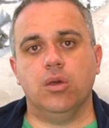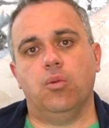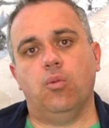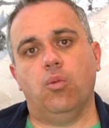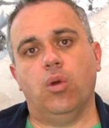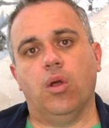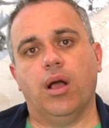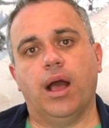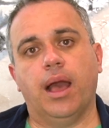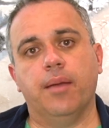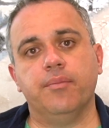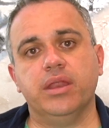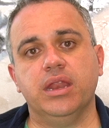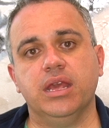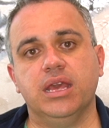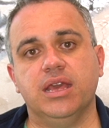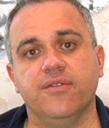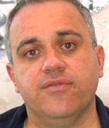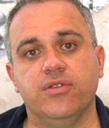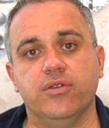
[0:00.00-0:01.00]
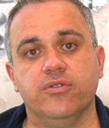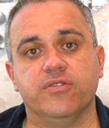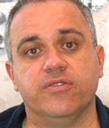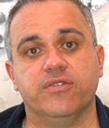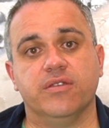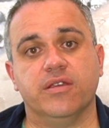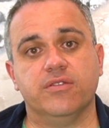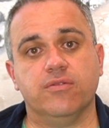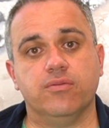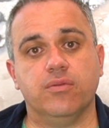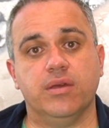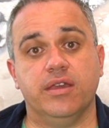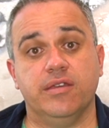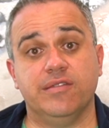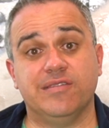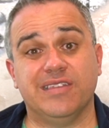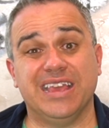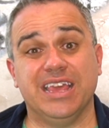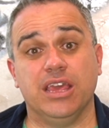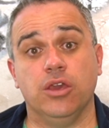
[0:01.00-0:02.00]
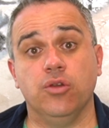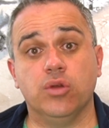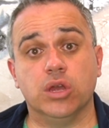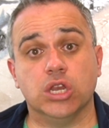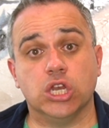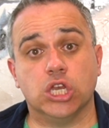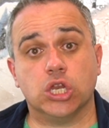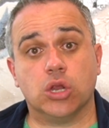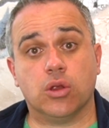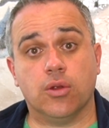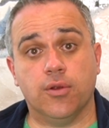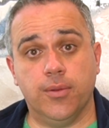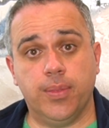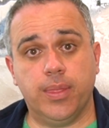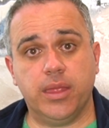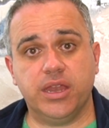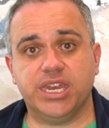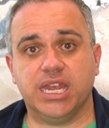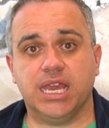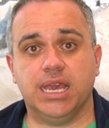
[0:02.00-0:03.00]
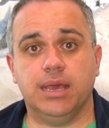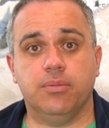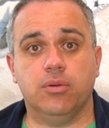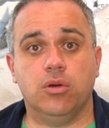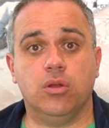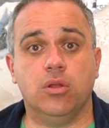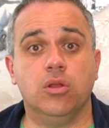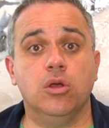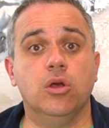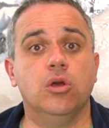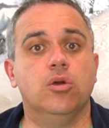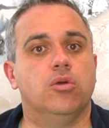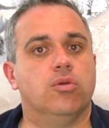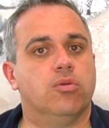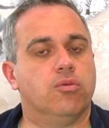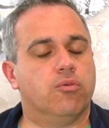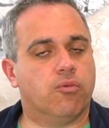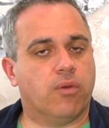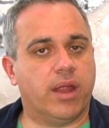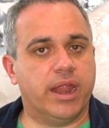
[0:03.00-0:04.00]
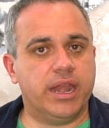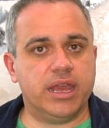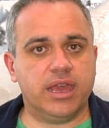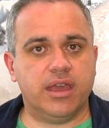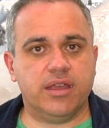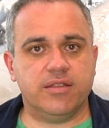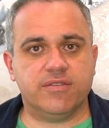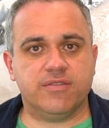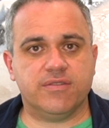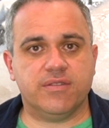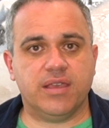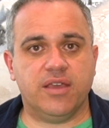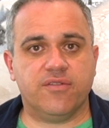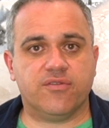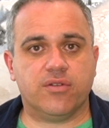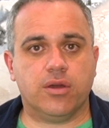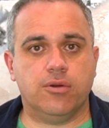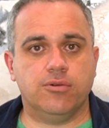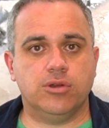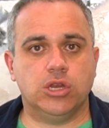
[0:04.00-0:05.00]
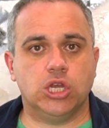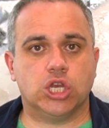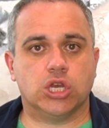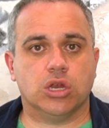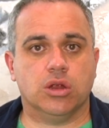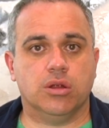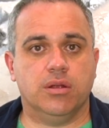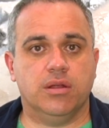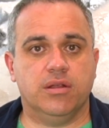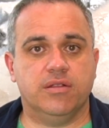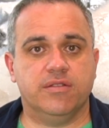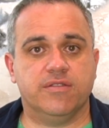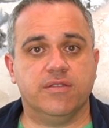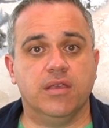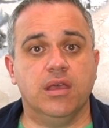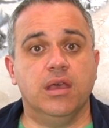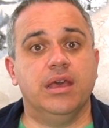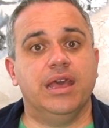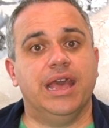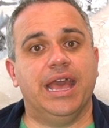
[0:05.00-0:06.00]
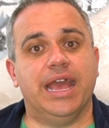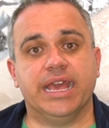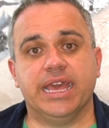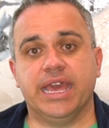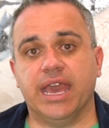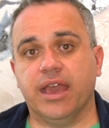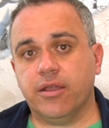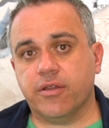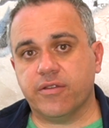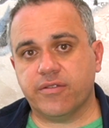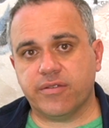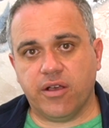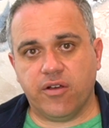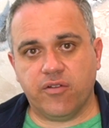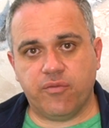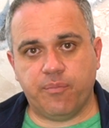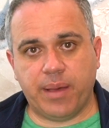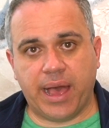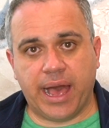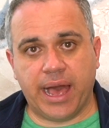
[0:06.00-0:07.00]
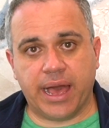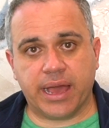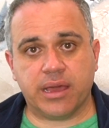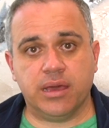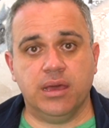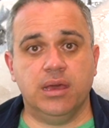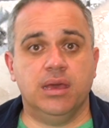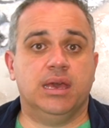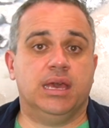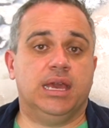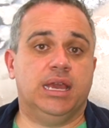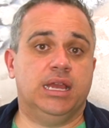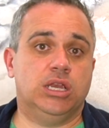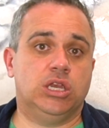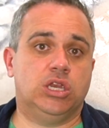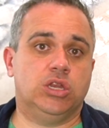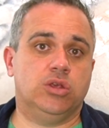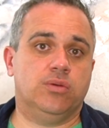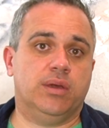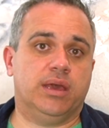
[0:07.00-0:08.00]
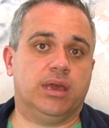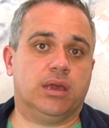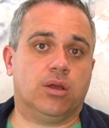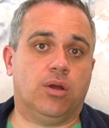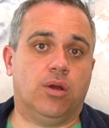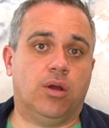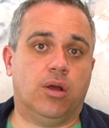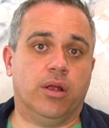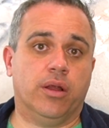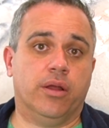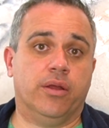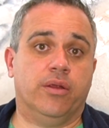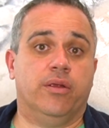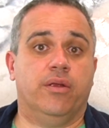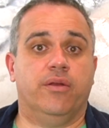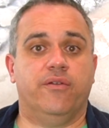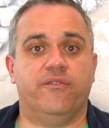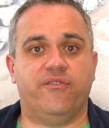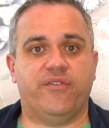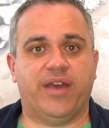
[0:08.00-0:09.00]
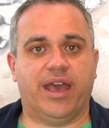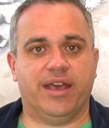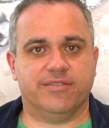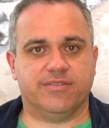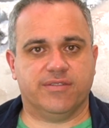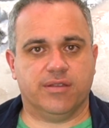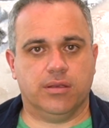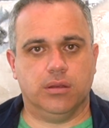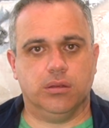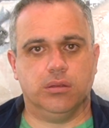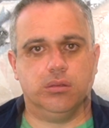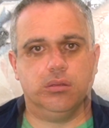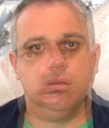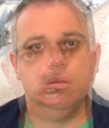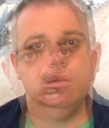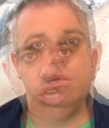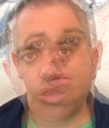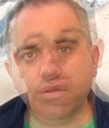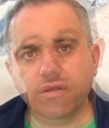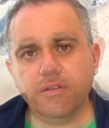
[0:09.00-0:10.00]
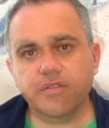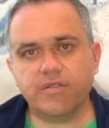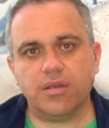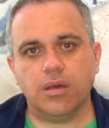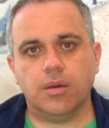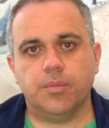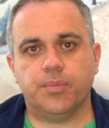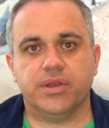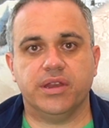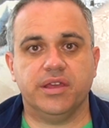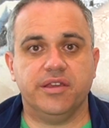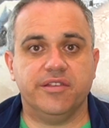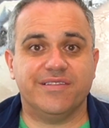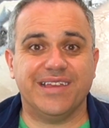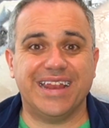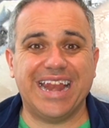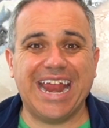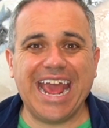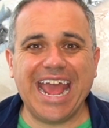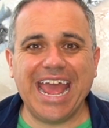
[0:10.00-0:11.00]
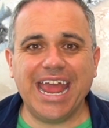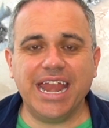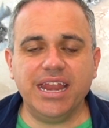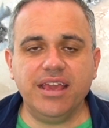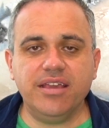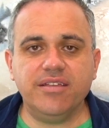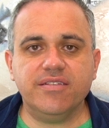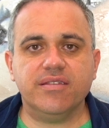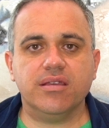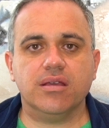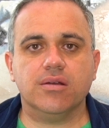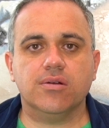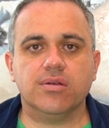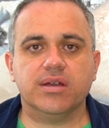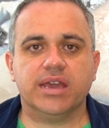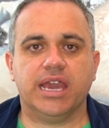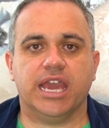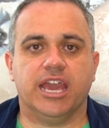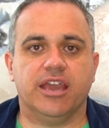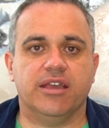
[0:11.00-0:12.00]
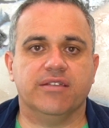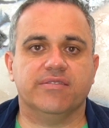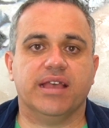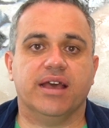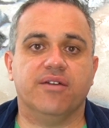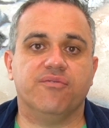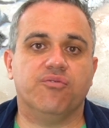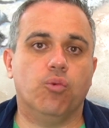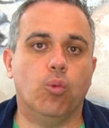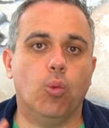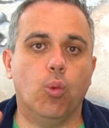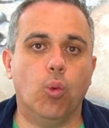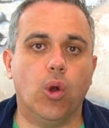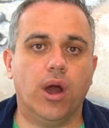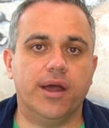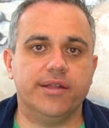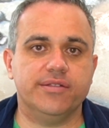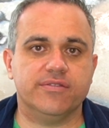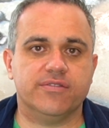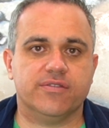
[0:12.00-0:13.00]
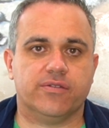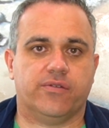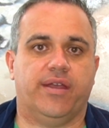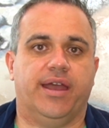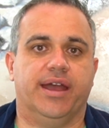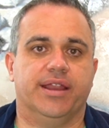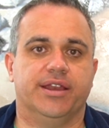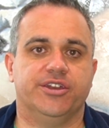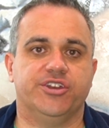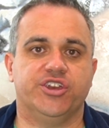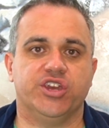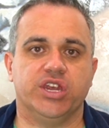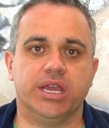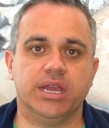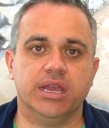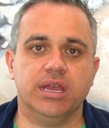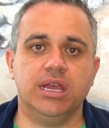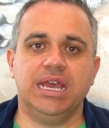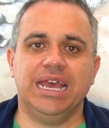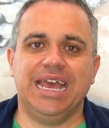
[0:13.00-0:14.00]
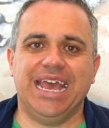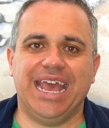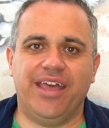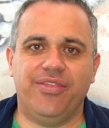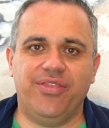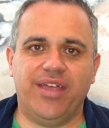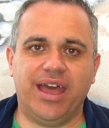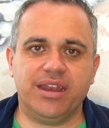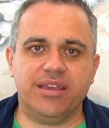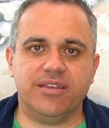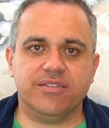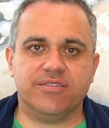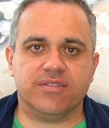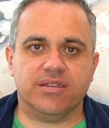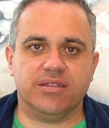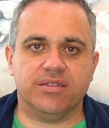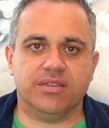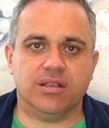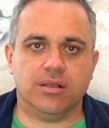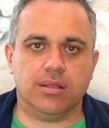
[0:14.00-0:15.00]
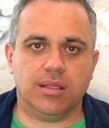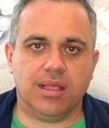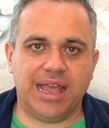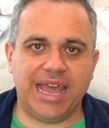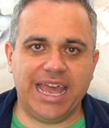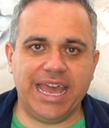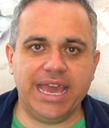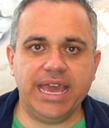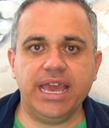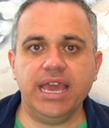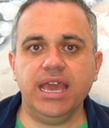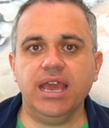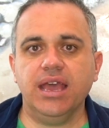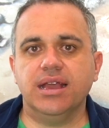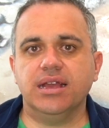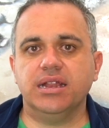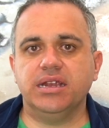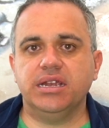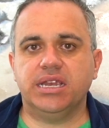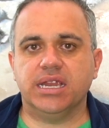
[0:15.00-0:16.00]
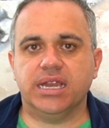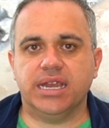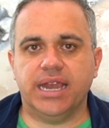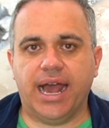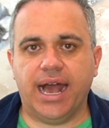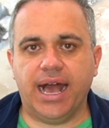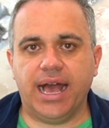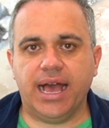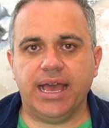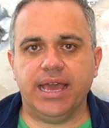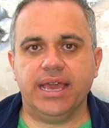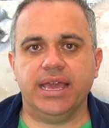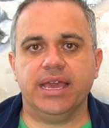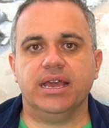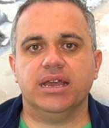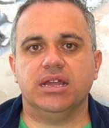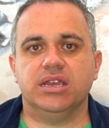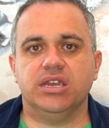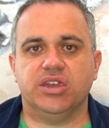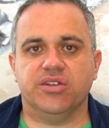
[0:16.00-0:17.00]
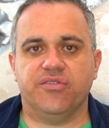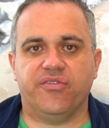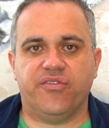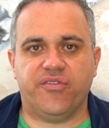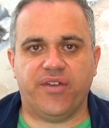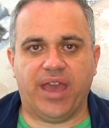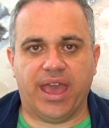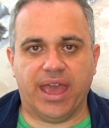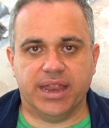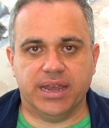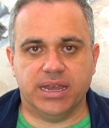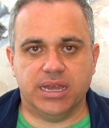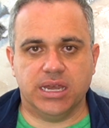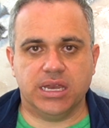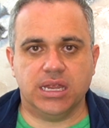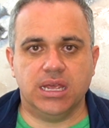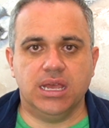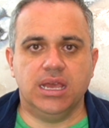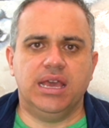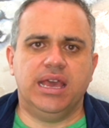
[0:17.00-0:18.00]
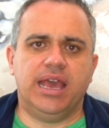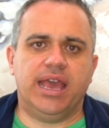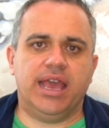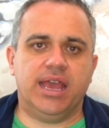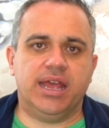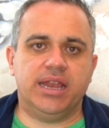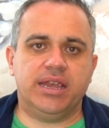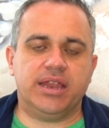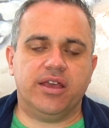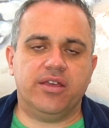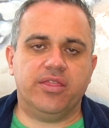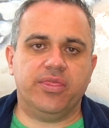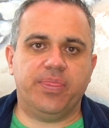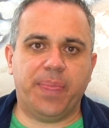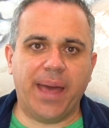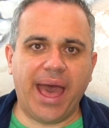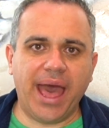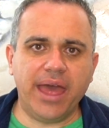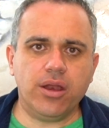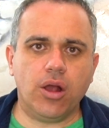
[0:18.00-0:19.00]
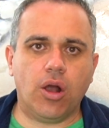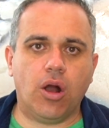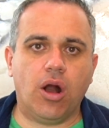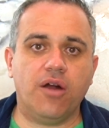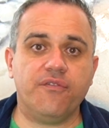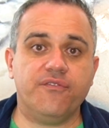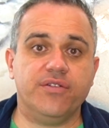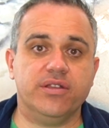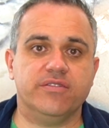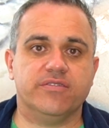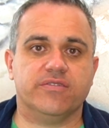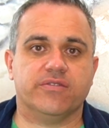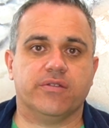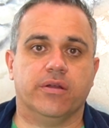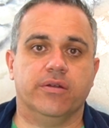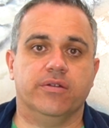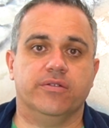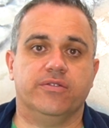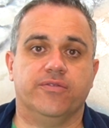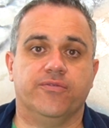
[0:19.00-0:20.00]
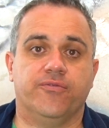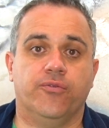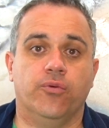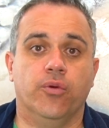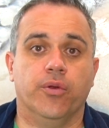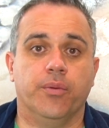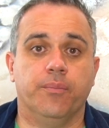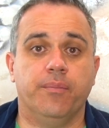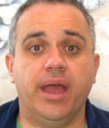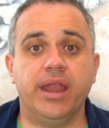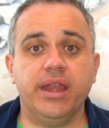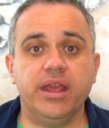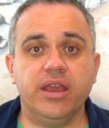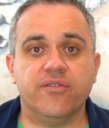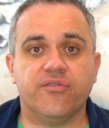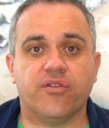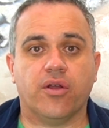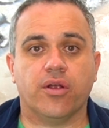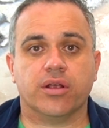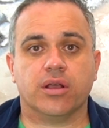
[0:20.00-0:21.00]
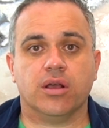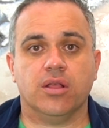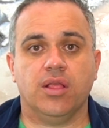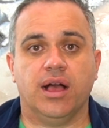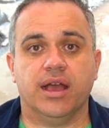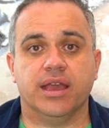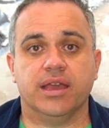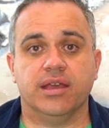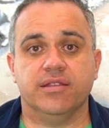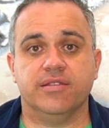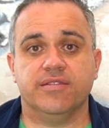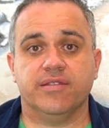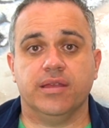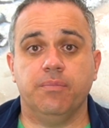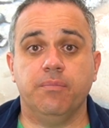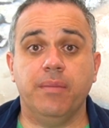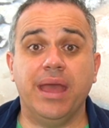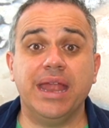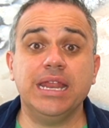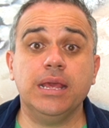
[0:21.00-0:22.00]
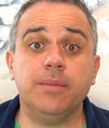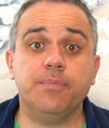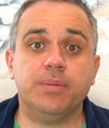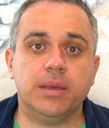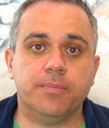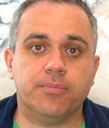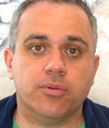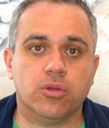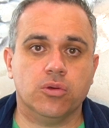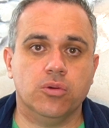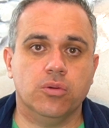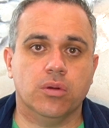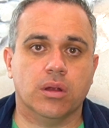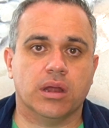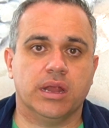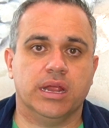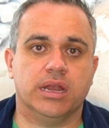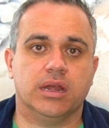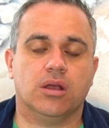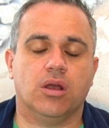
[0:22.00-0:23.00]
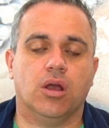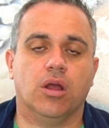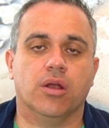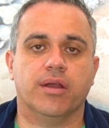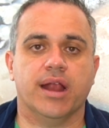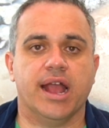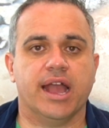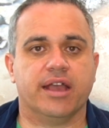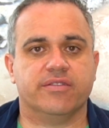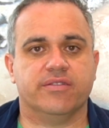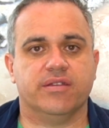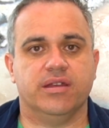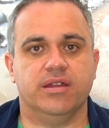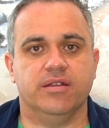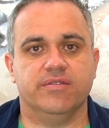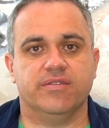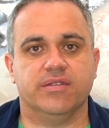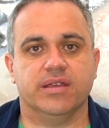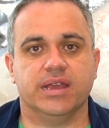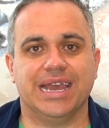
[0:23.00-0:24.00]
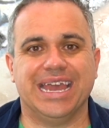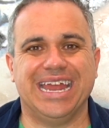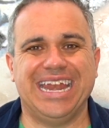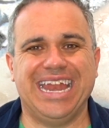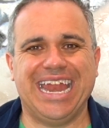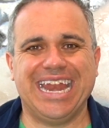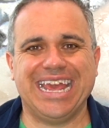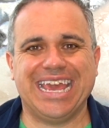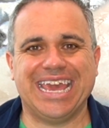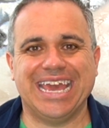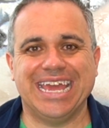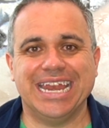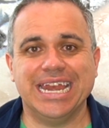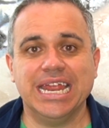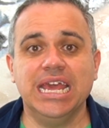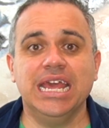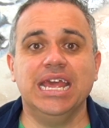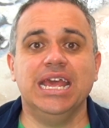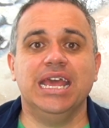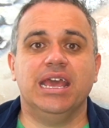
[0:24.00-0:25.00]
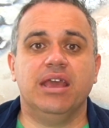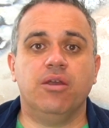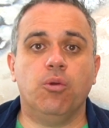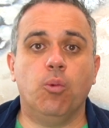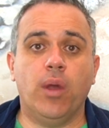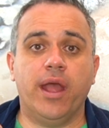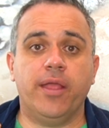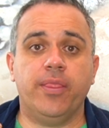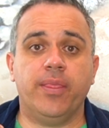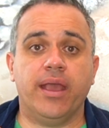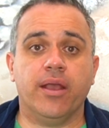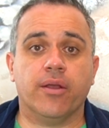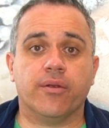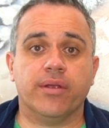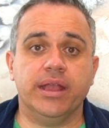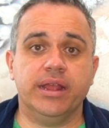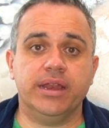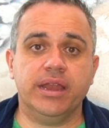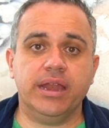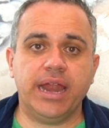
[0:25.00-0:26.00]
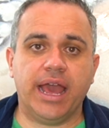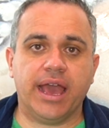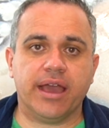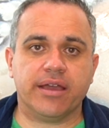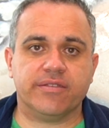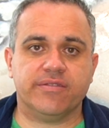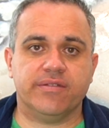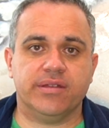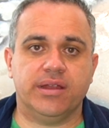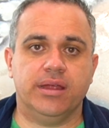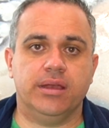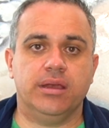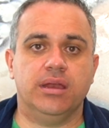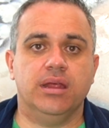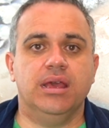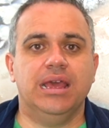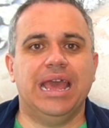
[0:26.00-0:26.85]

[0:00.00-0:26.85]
Well, I'm going to give you 6 ways that you can turn the table right against Safeco Insurance and get yourself back into a car faster. Insurance companies in any single case have one strategy, and that is delay, deny, defend. And that often starts for many of our clients and many people who are in car accidents in Connecticut when they are in an accident